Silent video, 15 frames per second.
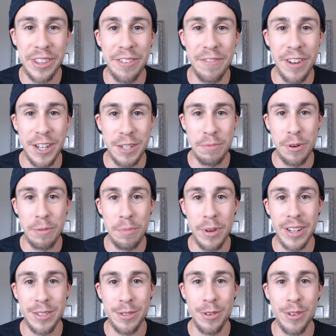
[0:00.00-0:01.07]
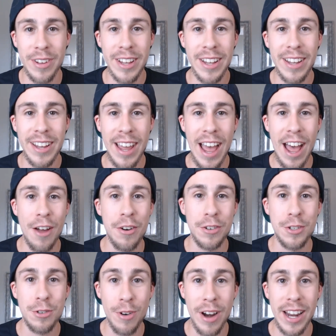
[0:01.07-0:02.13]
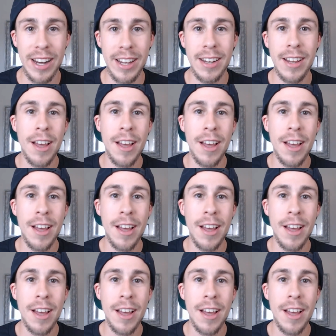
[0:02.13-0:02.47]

Facebook pixel, how to train it.